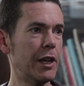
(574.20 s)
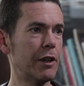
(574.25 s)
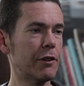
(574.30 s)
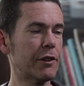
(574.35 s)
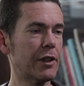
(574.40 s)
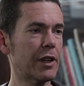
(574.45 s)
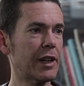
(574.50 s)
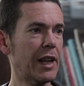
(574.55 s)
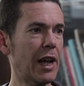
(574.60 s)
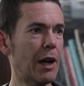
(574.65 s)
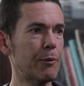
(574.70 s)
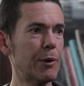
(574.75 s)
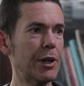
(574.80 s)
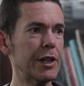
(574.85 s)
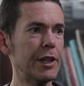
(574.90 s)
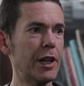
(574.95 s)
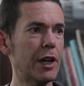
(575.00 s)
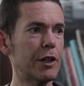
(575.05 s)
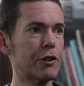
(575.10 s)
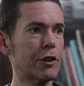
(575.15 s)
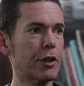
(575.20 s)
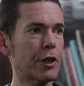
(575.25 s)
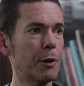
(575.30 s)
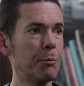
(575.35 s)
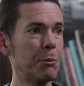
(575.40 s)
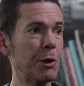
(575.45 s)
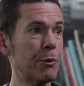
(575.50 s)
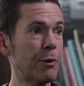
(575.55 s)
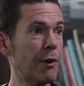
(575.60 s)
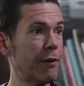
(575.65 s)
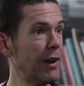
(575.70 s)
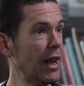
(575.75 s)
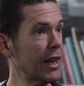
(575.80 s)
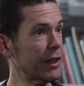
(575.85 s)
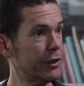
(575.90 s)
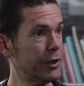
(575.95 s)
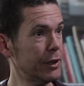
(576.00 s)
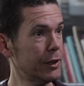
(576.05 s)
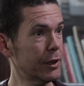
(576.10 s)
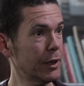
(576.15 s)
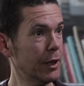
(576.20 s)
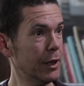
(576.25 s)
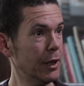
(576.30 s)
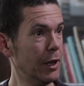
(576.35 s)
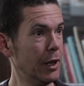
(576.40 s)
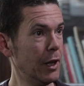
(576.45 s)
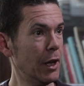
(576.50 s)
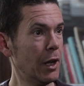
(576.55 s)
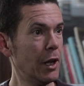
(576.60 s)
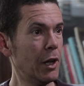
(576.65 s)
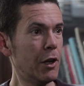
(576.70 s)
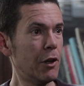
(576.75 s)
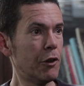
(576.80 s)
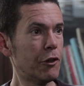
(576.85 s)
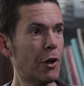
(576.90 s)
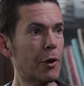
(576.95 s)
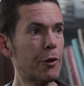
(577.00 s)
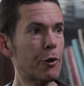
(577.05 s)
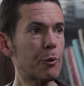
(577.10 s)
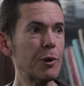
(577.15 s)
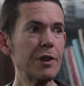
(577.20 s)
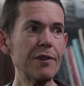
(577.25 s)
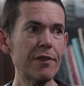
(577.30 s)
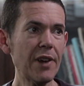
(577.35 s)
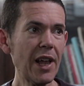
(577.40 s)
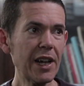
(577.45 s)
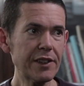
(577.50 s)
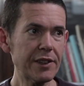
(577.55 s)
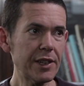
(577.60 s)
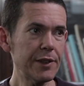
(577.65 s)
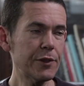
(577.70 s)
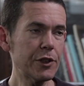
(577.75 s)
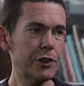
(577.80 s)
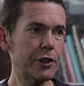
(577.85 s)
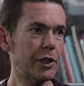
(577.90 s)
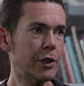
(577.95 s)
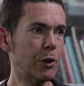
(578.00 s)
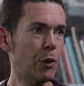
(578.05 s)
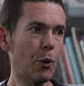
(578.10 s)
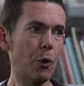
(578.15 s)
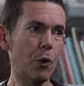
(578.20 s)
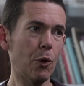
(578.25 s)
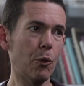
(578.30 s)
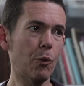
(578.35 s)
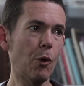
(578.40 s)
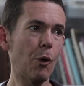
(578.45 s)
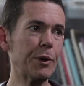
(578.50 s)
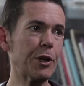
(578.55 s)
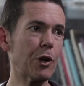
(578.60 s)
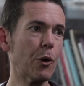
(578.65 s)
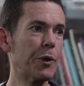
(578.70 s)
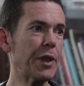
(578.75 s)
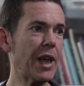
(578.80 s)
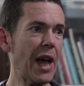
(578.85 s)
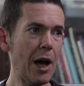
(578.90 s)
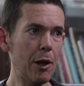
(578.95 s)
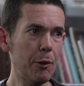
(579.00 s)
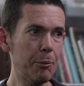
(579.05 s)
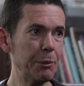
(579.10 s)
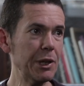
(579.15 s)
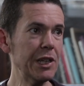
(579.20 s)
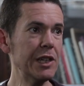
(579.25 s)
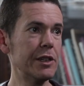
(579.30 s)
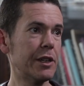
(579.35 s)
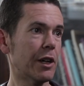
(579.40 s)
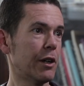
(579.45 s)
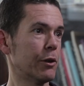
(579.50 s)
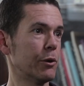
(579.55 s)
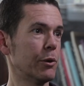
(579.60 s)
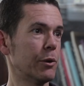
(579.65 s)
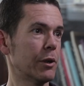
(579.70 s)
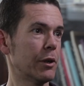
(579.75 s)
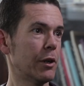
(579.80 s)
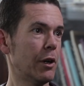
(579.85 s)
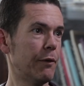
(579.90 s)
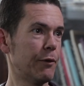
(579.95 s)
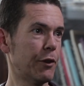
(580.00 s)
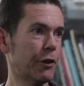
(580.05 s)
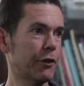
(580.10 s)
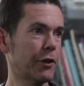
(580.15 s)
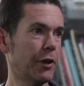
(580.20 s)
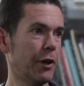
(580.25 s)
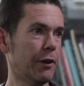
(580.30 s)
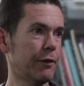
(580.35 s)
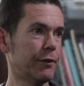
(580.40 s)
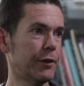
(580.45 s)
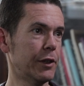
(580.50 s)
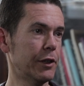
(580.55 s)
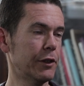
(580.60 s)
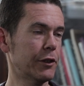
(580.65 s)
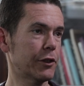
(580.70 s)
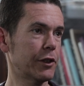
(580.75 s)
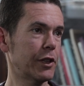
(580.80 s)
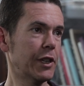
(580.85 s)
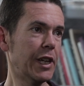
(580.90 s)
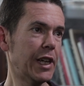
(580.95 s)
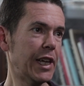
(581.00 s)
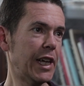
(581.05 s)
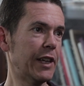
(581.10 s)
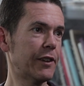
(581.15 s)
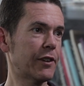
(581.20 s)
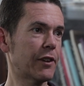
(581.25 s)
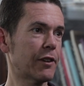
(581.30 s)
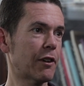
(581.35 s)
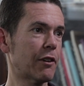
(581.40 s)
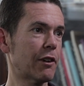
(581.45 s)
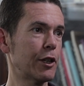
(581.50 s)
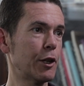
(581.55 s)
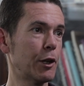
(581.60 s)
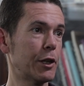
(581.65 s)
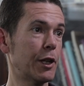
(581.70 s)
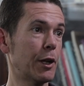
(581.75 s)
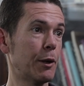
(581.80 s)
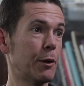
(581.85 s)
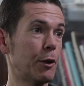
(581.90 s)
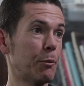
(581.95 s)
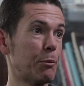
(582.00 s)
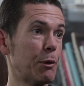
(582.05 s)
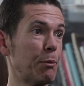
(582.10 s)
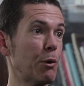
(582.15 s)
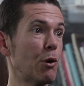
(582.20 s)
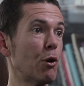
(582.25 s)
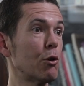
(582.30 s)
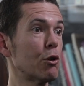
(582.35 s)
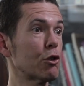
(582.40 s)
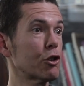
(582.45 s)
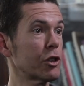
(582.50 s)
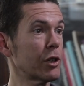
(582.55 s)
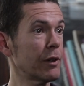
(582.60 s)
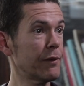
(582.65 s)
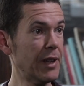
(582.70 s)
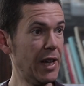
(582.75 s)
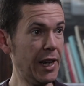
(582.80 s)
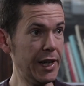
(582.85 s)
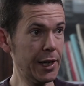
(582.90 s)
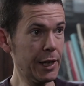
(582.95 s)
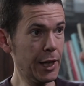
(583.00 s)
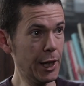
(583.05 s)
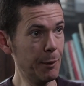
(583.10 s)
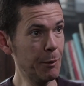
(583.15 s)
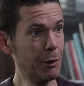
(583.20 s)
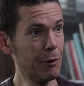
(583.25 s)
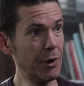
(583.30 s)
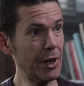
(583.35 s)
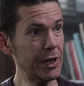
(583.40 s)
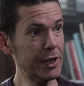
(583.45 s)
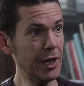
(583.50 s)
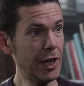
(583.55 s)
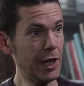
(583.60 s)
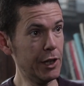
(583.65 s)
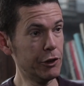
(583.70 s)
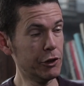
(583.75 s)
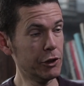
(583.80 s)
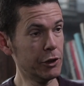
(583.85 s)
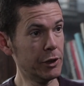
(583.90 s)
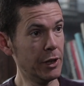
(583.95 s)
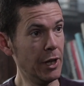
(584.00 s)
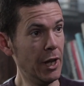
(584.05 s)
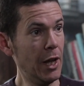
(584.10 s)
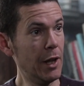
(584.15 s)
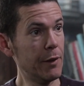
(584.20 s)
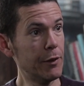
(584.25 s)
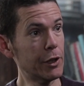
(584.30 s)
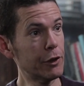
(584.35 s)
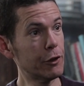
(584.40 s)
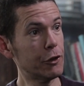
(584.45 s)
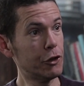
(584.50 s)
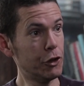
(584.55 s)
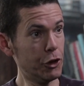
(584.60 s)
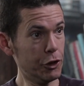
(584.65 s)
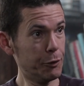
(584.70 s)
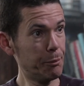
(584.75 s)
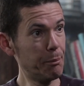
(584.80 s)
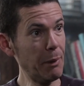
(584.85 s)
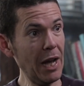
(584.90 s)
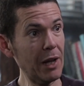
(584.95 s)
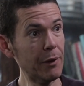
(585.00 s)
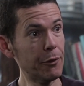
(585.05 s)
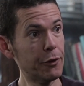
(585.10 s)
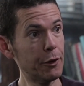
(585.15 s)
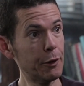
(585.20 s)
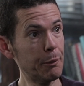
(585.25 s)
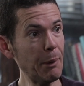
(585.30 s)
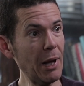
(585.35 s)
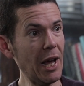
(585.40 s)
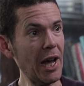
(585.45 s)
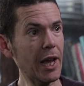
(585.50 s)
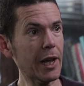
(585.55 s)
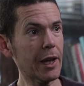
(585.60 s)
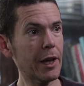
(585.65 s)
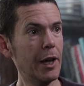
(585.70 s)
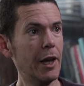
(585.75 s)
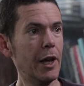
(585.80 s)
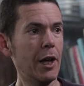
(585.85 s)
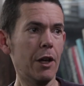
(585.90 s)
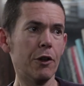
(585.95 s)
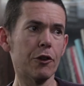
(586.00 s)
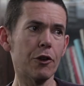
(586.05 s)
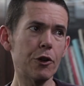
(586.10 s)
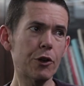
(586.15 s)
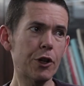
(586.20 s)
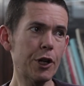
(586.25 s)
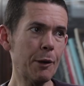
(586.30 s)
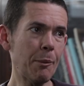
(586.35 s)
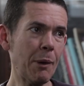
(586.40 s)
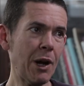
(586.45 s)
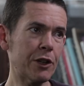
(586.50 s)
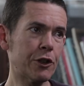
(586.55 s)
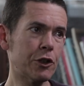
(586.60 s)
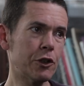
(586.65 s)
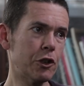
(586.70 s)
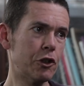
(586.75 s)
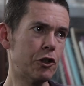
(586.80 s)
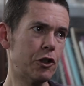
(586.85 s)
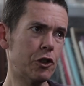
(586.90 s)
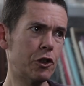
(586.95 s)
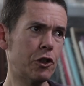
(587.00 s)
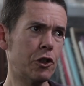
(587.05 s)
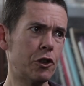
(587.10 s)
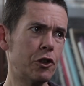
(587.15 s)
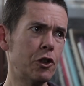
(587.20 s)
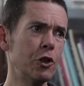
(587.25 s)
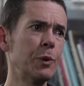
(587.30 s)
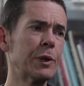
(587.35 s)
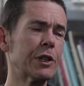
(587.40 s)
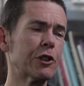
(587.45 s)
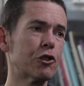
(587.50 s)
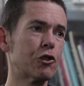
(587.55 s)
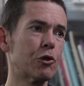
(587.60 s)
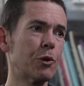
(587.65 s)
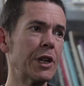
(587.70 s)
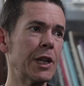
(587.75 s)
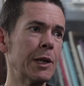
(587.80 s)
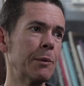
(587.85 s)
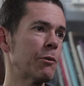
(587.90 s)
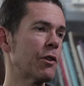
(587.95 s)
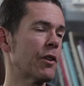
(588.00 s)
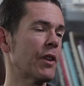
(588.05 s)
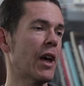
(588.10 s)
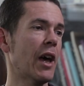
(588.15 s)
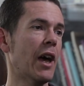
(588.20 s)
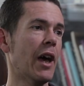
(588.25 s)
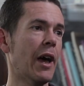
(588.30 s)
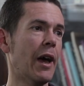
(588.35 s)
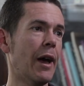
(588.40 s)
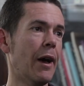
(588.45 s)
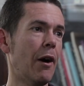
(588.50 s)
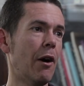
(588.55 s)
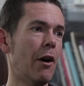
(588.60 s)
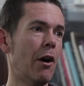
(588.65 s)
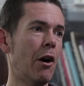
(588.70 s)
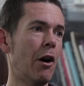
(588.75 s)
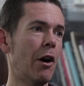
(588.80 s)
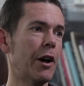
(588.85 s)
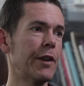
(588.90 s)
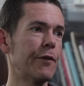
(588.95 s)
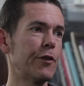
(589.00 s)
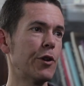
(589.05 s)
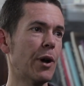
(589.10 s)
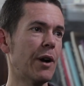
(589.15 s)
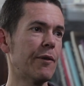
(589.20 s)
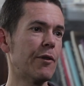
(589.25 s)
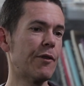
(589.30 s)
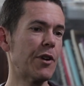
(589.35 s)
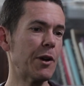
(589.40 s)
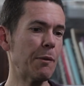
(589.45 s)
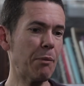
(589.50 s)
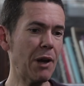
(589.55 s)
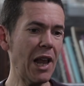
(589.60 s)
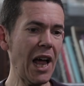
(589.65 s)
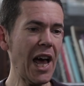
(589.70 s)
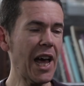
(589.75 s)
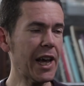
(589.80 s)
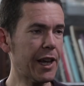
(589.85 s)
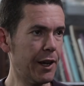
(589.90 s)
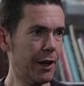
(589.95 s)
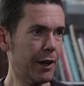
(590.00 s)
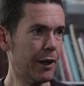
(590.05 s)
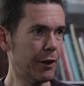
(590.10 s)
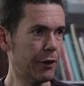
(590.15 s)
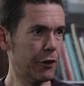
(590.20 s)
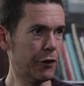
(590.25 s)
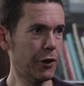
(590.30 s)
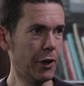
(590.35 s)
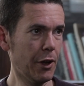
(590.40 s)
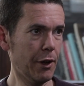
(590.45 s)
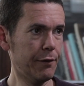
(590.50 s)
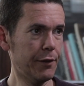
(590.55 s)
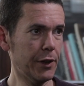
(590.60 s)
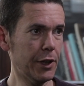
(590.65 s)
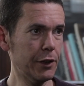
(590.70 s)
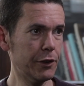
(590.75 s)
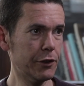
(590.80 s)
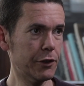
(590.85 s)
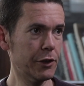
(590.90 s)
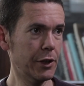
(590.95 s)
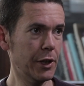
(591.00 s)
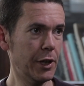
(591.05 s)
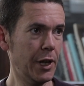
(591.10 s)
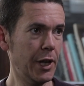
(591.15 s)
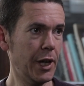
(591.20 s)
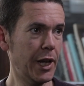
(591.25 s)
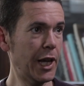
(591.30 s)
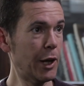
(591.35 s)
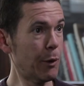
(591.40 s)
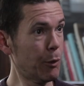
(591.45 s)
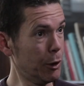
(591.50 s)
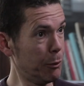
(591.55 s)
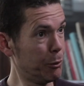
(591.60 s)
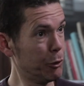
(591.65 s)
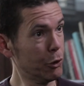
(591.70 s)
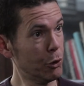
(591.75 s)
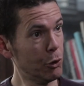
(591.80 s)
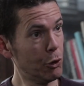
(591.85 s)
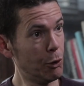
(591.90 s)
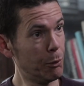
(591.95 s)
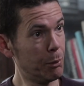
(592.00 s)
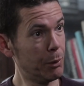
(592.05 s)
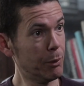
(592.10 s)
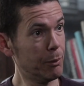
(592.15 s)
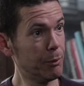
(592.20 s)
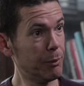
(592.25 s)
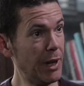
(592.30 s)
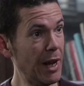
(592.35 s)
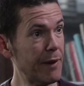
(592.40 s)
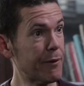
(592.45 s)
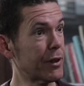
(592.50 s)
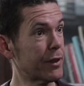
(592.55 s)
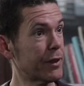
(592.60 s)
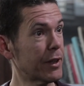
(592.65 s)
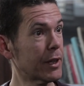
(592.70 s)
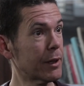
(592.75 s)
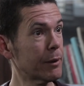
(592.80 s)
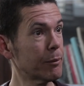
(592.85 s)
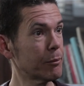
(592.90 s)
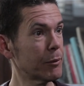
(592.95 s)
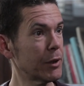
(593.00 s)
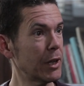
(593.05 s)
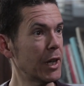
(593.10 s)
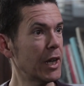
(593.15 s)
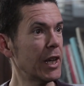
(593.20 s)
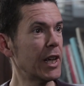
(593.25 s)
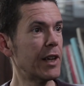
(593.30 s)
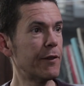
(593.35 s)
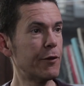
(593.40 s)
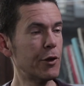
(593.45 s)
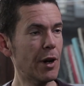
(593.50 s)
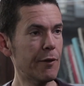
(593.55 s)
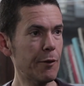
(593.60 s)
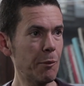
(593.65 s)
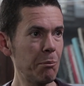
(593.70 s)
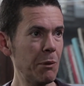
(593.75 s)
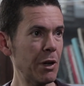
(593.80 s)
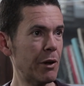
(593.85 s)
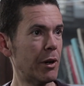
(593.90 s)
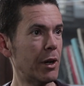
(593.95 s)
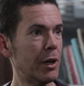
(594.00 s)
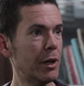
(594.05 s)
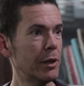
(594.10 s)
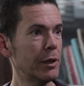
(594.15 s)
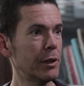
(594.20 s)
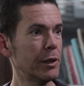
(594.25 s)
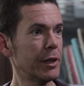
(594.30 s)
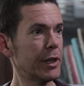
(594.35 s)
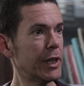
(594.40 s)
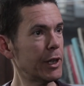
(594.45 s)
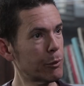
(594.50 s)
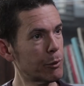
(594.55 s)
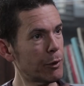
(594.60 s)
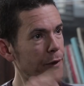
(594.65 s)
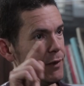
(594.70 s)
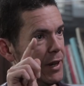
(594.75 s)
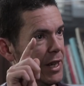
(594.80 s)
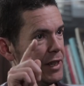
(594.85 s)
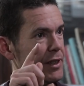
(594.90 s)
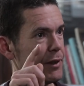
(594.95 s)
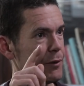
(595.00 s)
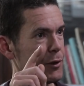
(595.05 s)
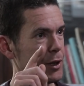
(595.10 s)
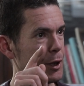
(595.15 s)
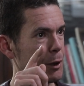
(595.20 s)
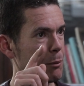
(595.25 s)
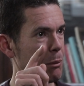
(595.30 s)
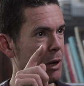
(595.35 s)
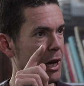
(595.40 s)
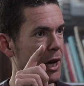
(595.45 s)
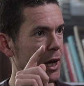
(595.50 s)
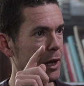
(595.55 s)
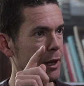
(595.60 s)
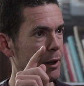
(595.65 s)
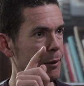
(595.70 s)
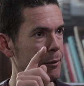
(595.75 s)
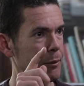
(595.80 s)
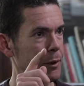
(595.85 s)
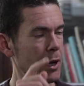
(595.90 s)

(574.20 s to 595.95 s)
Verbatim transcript: is that that radiation can be reflected so the reflectivity, or what we call the albedo of the surface, is essentially the, the, the proportion of that incoming radiation that just bounces back. So you can imagine that the two extremes there are if you have a very black surface, it will absorb everything. If you have a mirror, it will reflect everything back.